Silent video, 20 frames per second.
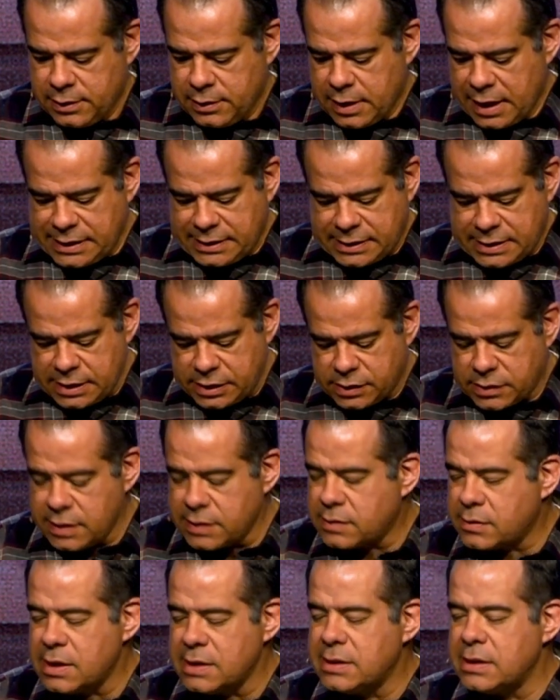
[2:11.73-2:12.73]
It's, just
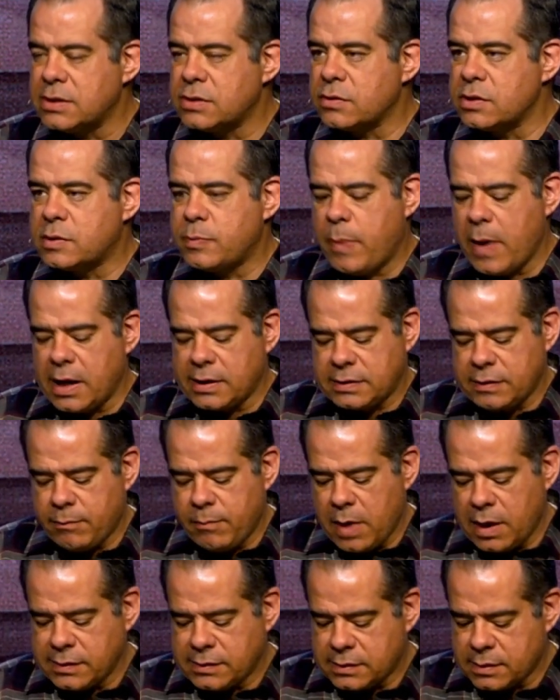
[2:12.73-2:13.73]
it's the disrespect of
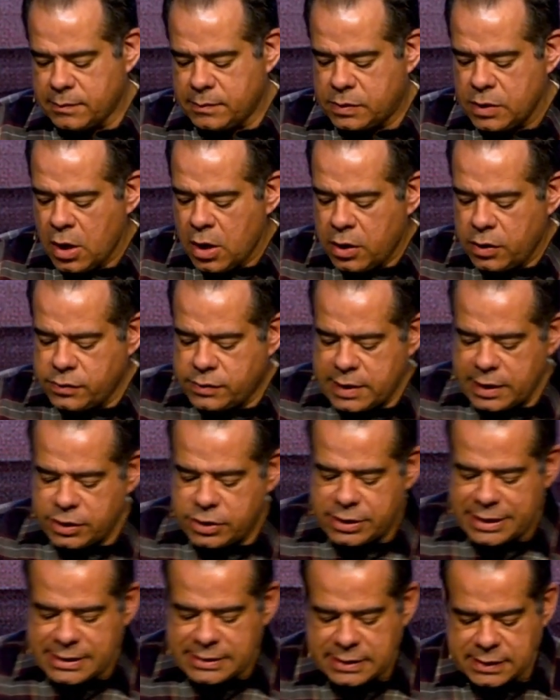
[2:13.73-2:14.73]
Muslims who say
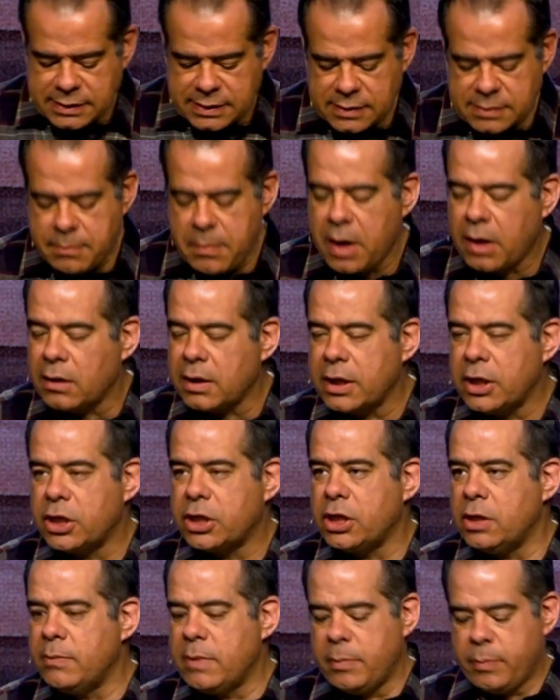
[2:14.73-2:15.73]
Jesus is merely a
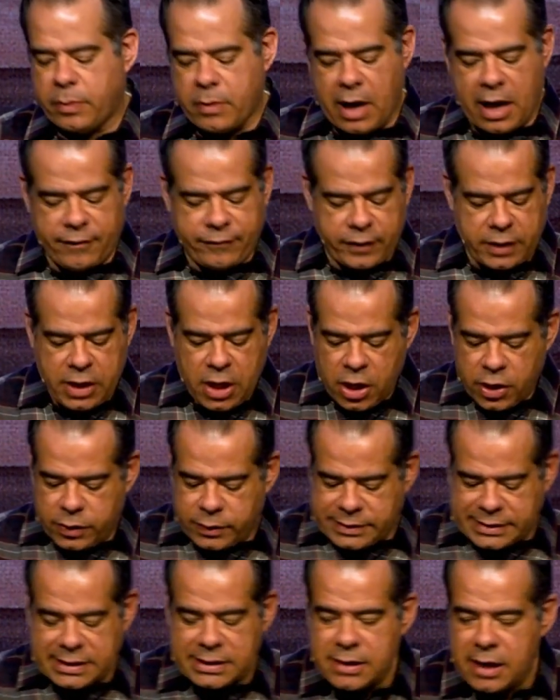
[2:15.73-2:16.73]
human prophet who
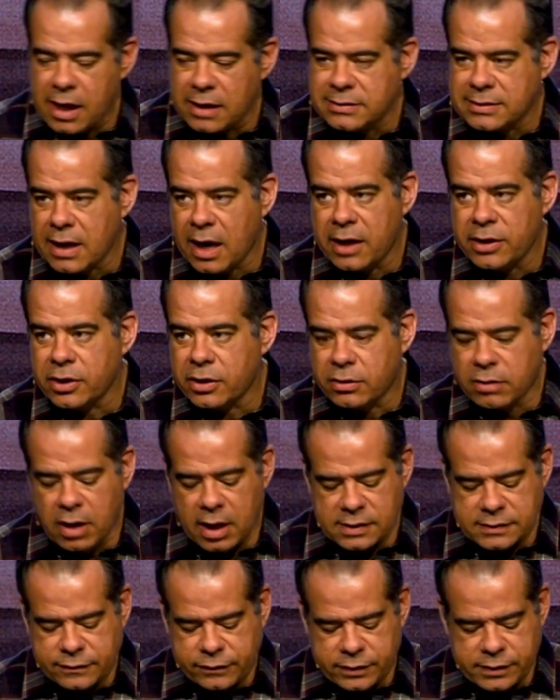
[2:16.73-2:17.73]
did not die on the
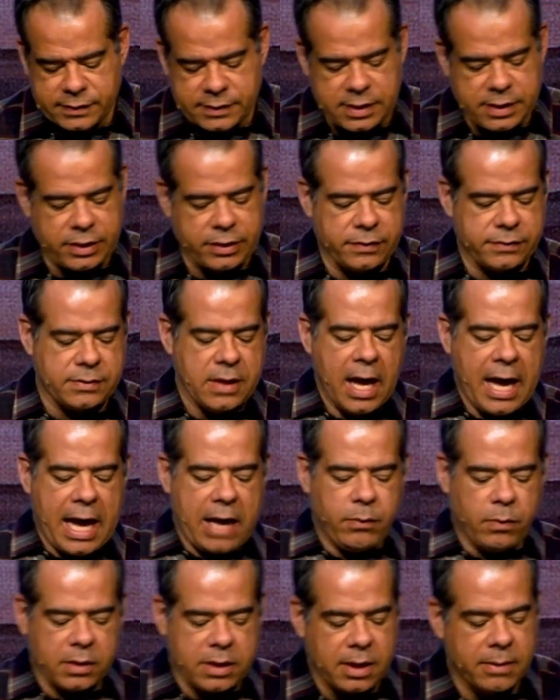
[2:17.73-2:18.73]
cross for sinners
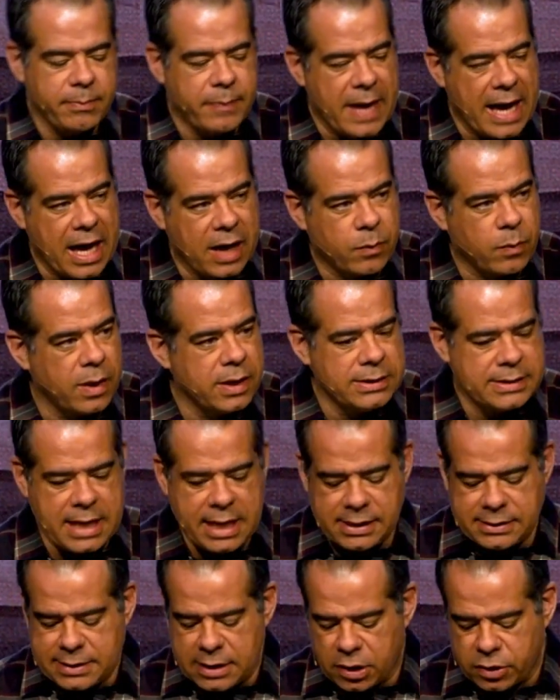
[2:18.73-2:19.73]
and will come back one day
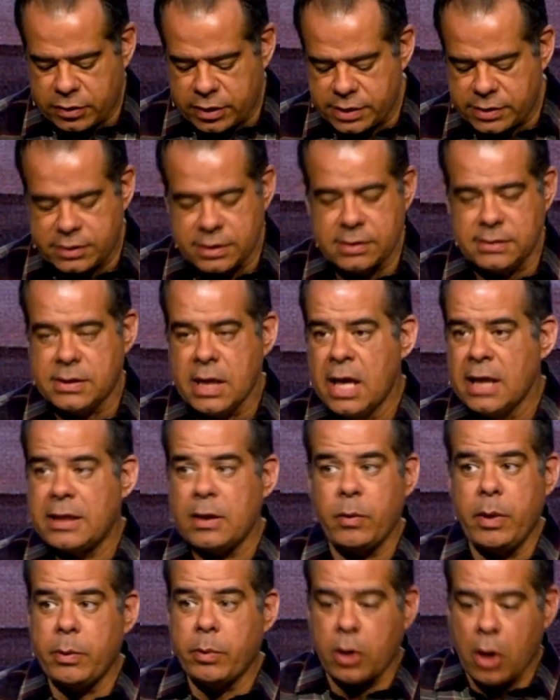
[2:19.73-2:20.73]
and tell Christians that
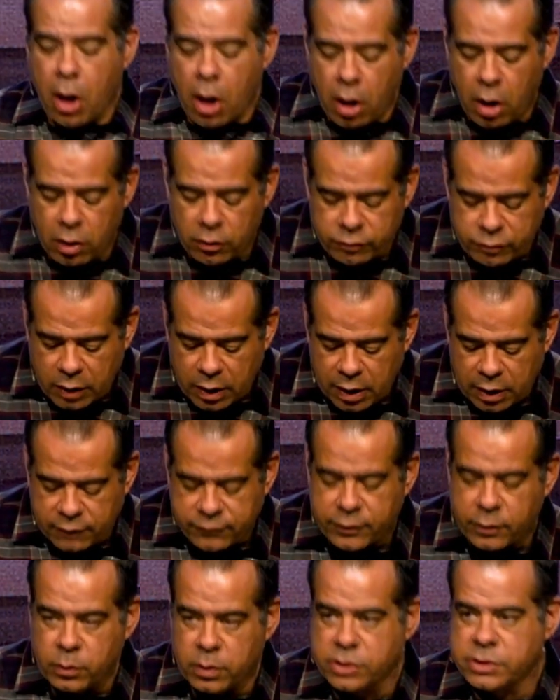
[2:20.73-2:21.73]
we were all wrong
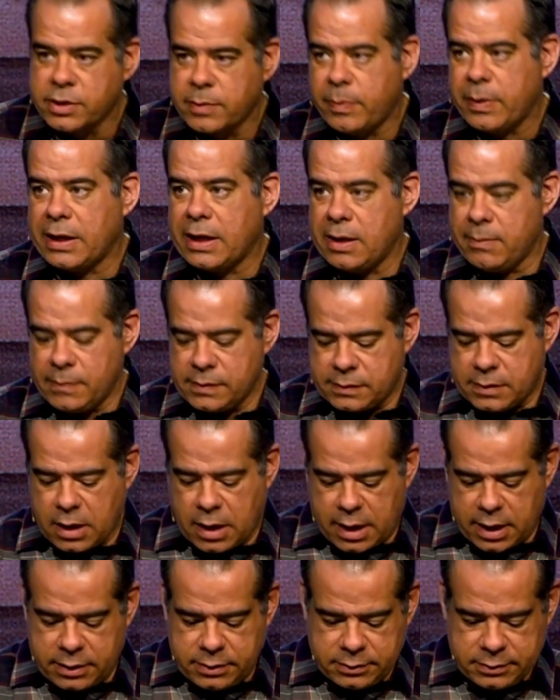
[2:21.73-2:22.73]
for worshiping him as
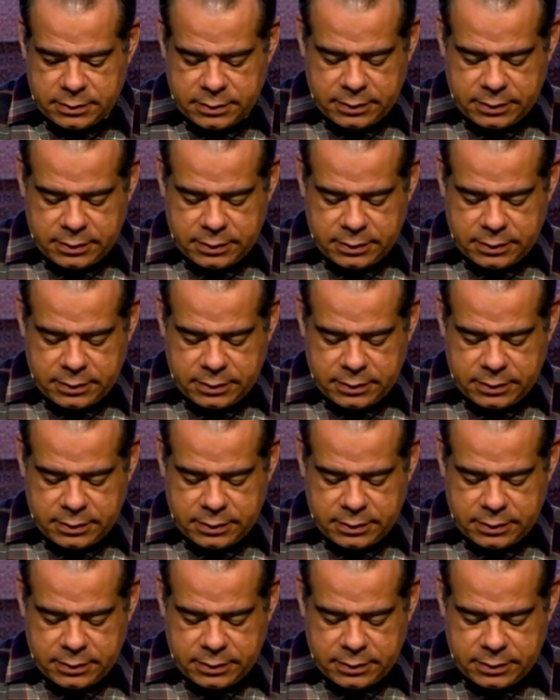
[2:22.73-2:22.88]
God.